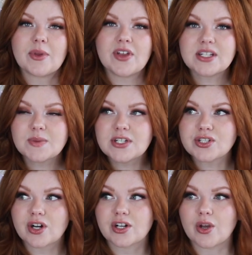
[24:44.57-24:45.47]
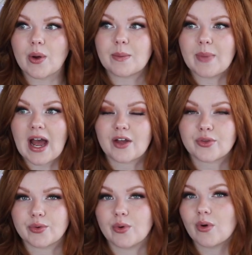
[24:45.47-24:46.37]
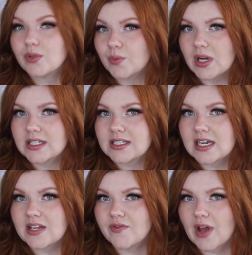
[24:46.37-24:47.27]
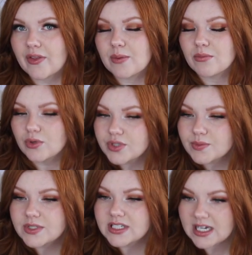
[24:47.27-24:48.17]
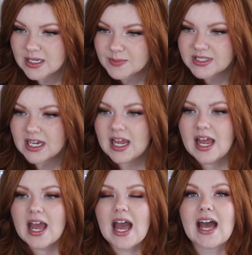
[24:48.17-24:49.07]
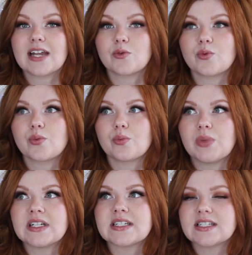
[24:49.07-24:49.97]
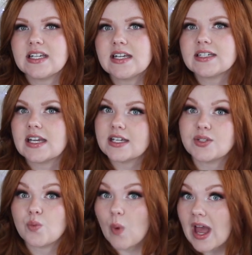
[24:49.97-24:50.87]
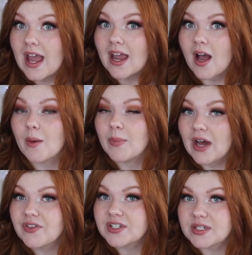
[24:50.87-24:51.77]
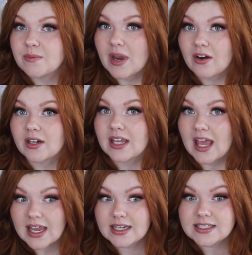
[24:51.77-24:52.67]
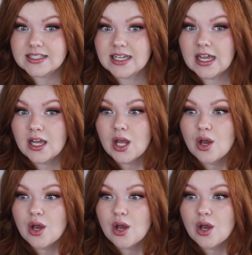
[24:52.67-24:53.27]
But that's when he started going back through old ones, and he found that multiple tips had been sent his way about the Tamara case,